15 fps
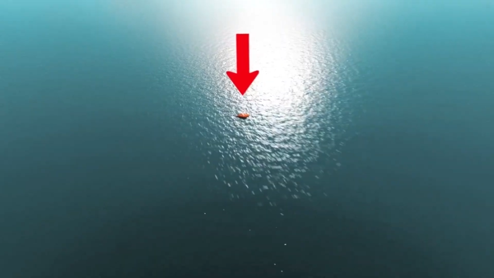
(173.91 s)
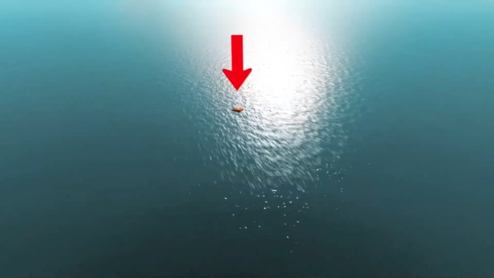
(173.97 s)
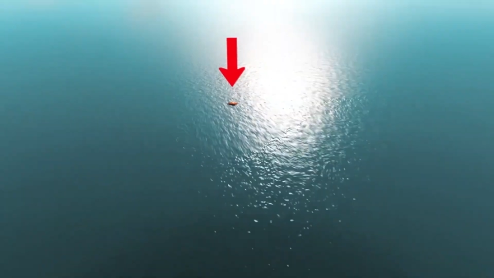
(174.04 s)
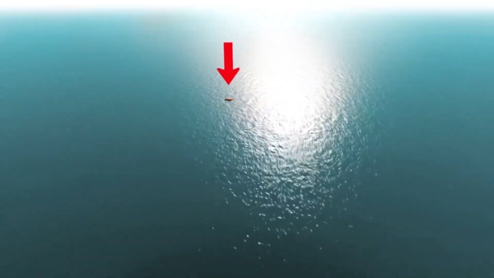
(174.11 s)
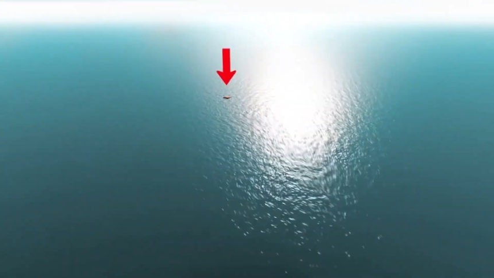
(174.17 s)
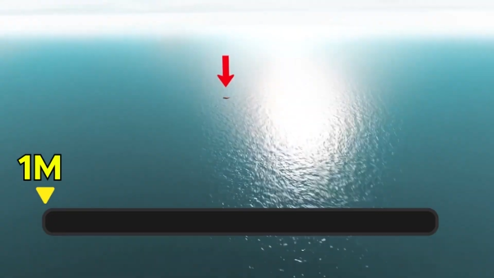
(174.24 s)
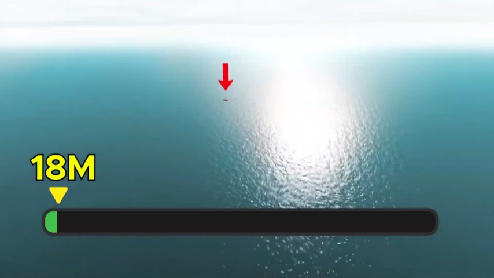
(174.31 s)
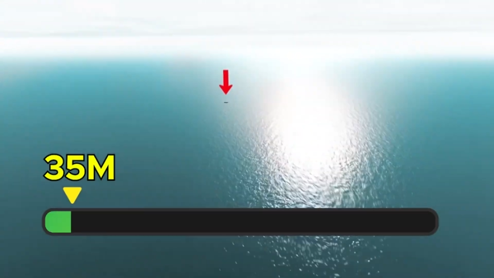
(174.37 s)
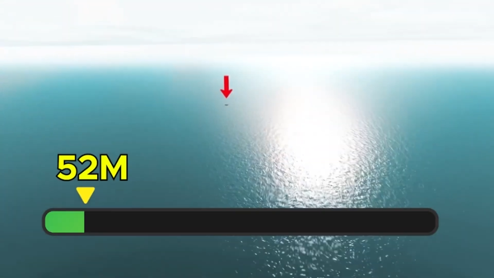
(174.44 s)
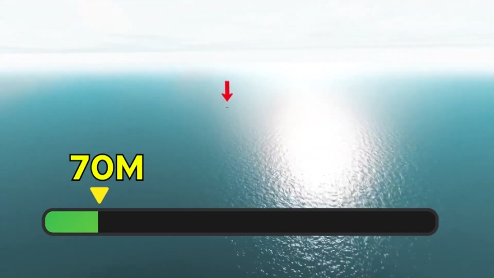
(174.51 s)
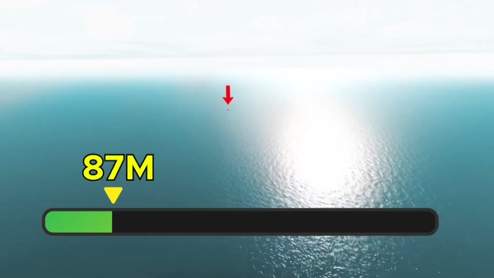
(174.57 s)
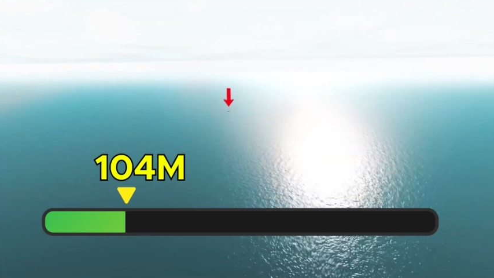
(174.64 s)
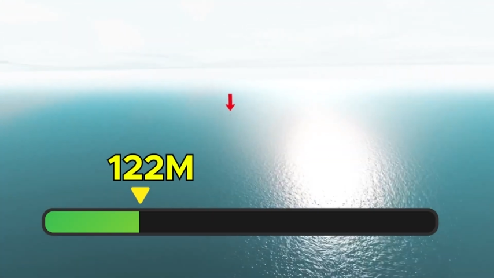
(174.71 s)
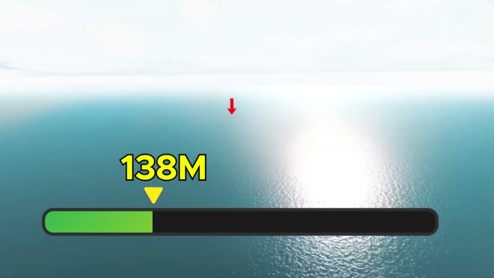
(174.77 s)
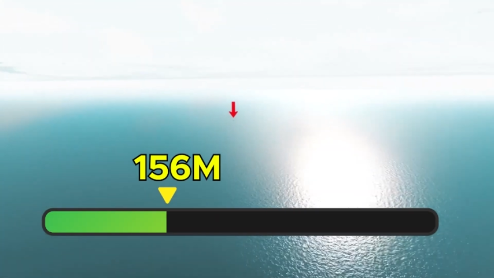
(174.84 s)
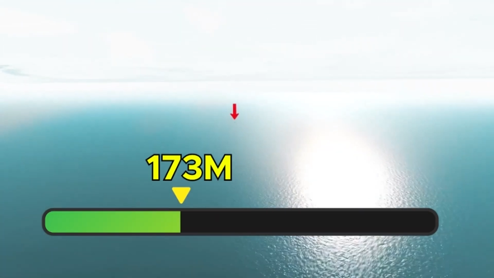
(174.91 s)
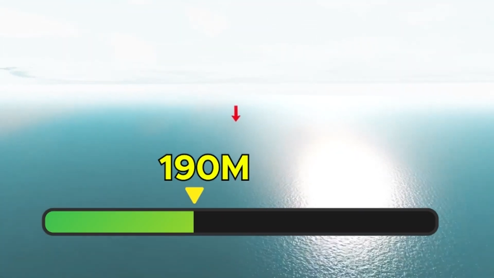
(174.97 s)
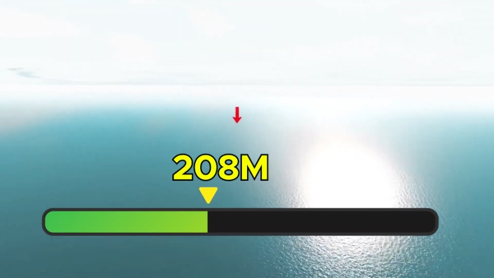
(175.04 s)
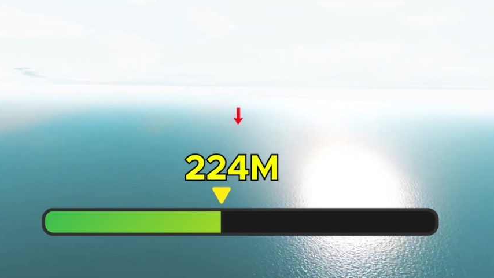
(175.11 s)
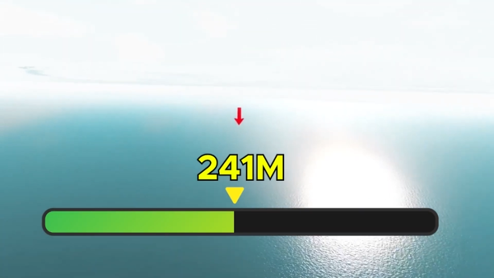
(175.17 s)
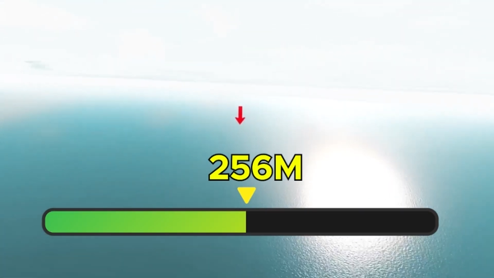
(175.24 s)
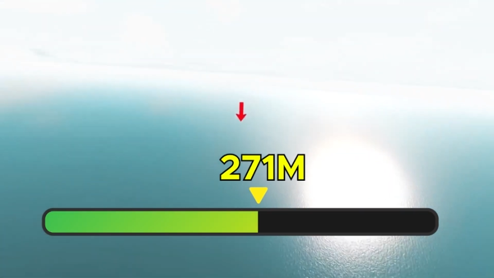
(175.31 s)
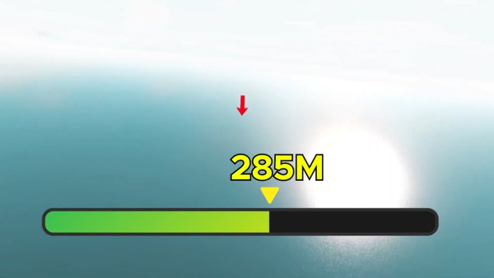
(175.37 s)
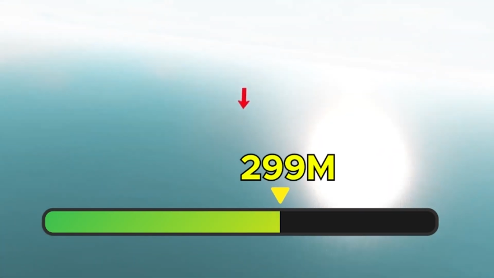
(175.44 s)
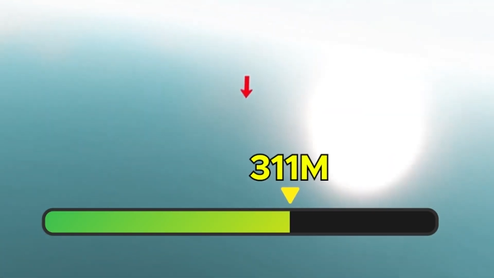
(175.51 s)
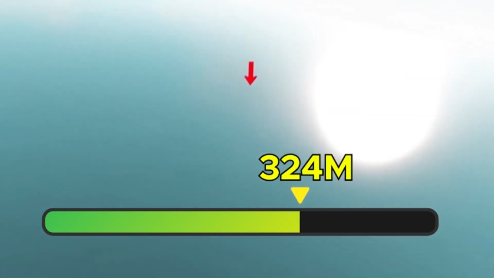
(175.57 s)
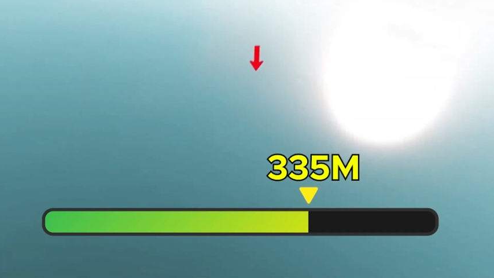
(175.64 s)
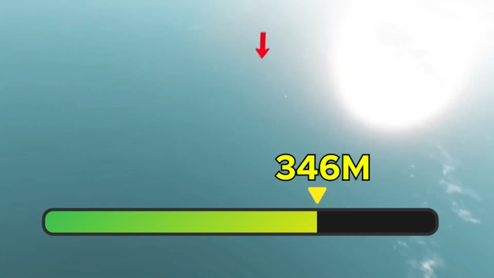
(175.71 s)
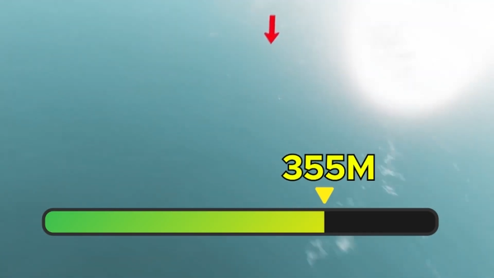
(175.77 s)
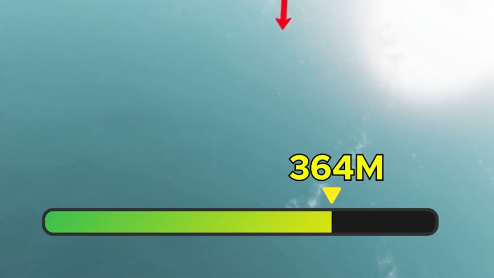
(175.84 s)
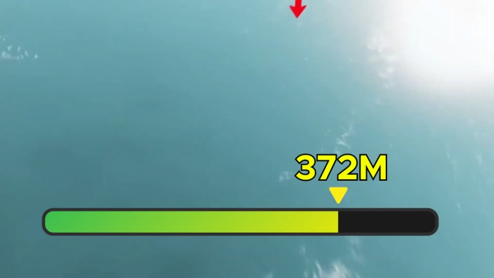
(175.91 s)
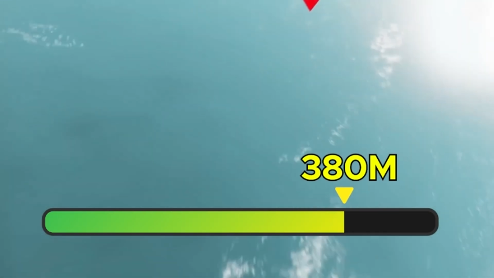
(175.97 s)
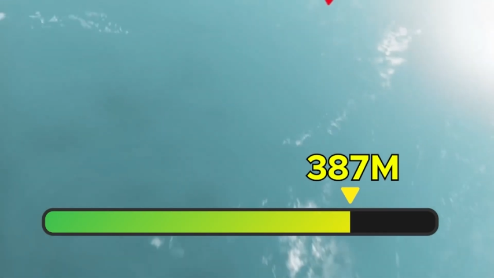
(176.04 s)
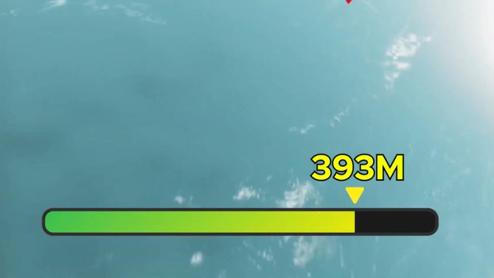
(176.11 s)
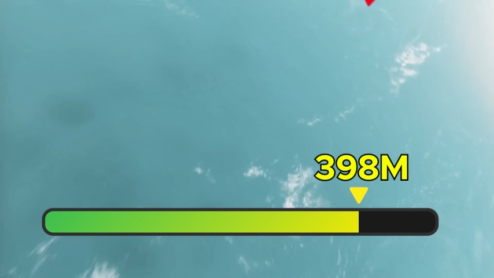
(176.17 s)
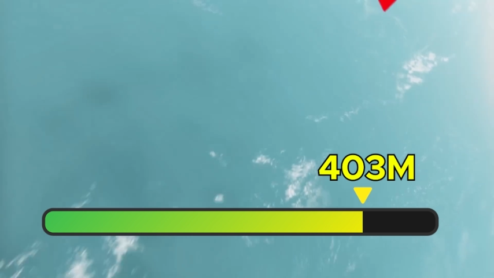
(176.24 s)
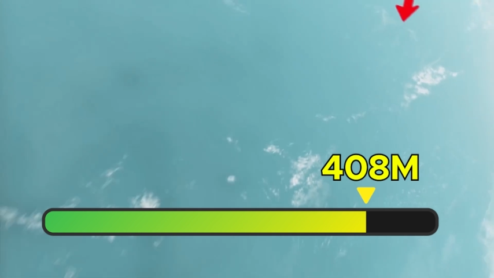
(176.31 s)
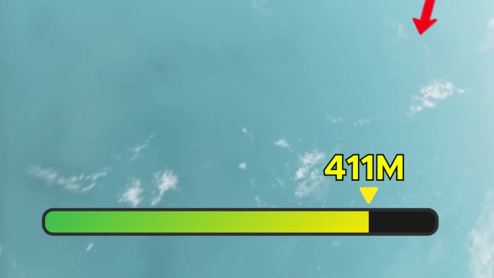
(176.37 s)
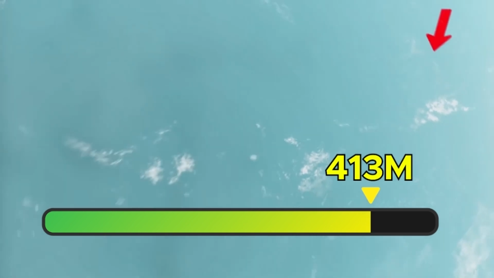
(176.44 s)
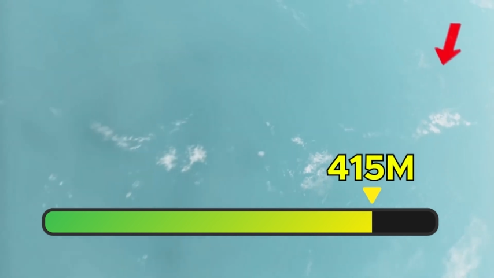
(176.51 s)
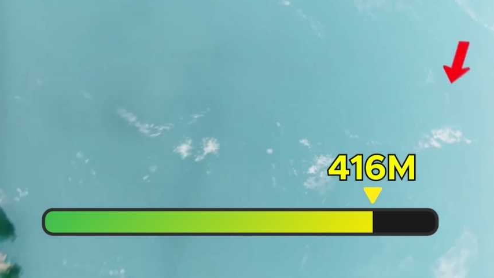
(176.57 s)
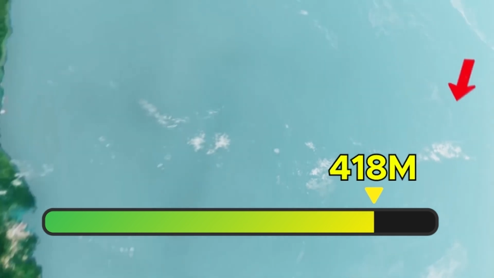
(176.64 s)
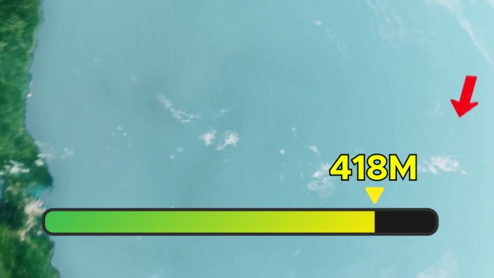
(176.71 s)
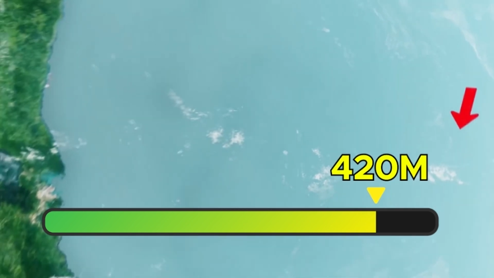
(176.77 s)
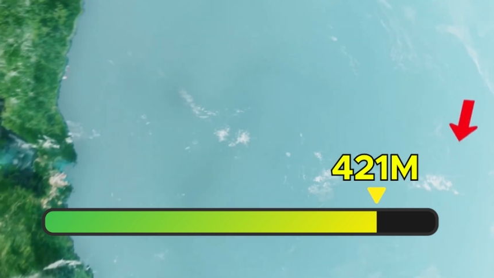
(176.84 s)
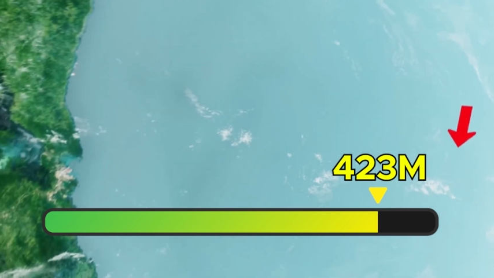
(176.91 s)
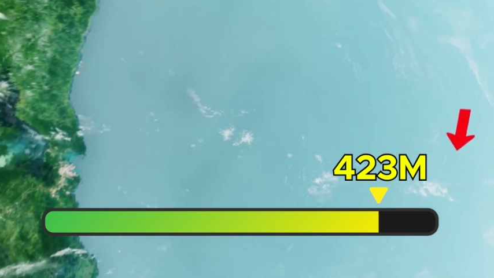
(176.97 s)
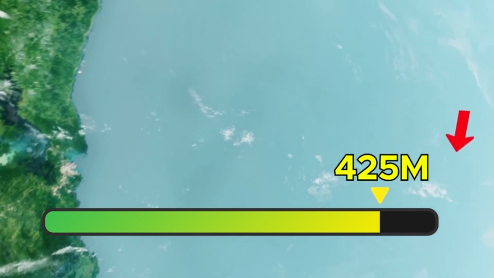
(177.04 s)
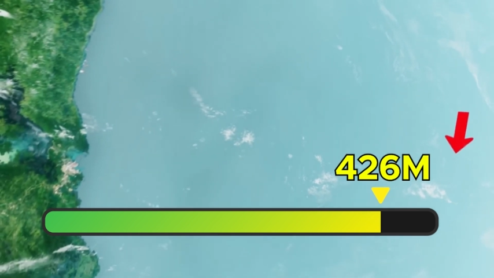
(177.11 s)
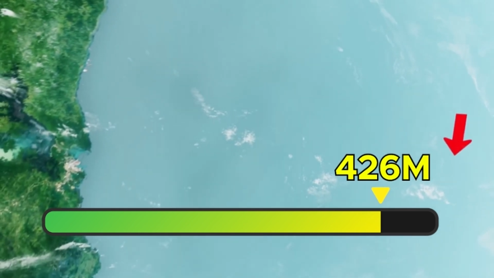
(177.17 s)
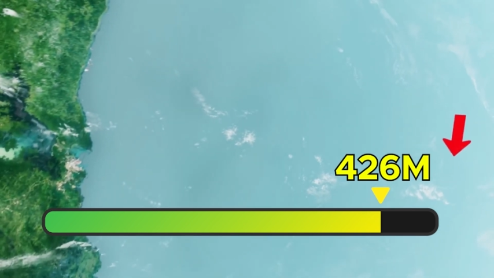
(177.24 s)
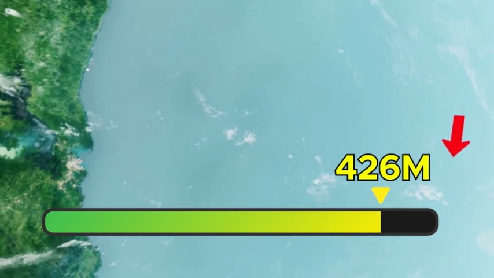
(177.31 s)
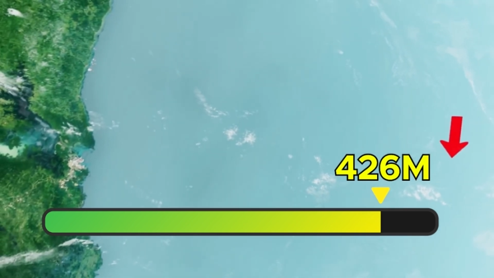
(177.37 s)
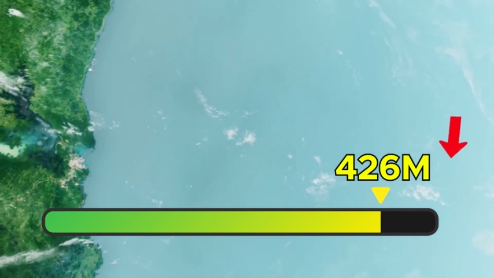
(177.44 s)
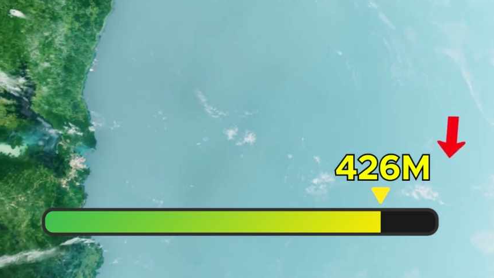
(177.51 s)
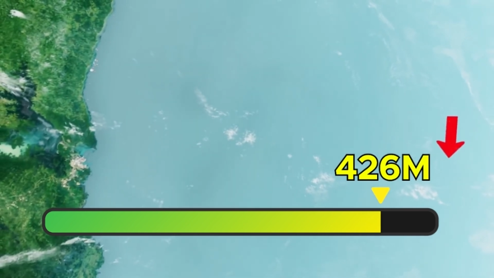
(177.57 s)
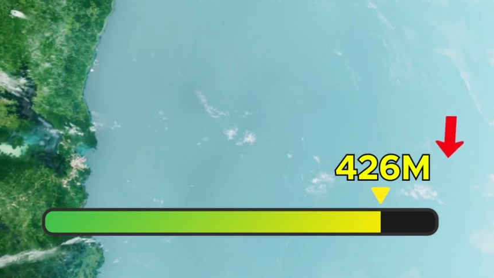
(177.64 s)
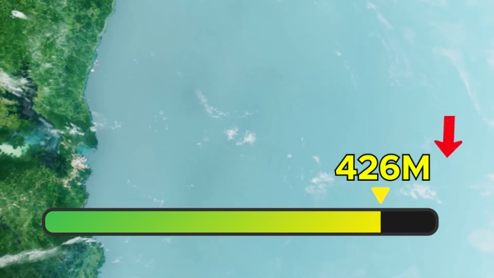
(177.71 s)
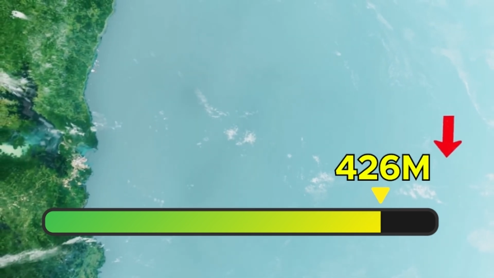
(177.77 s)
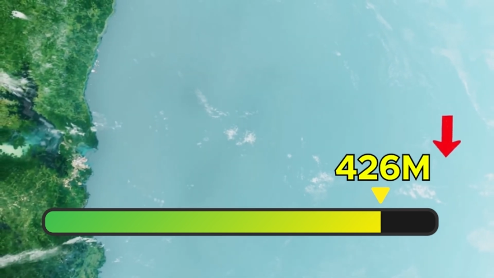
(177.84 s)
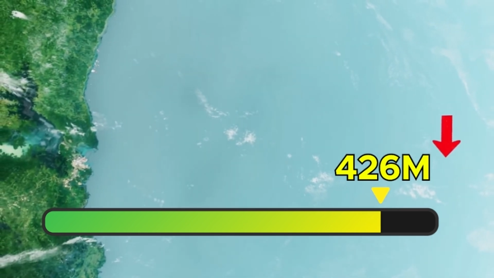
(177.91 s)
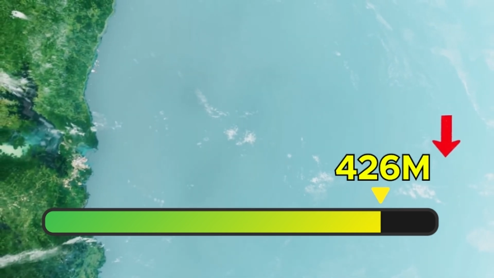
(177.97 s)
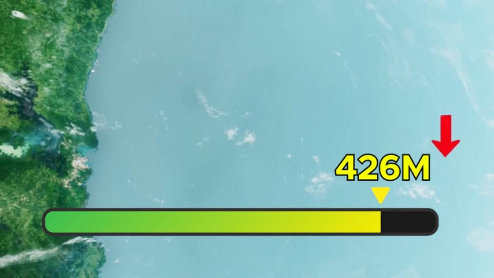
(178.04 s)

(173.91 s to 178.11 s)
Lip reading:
(no speaker visible)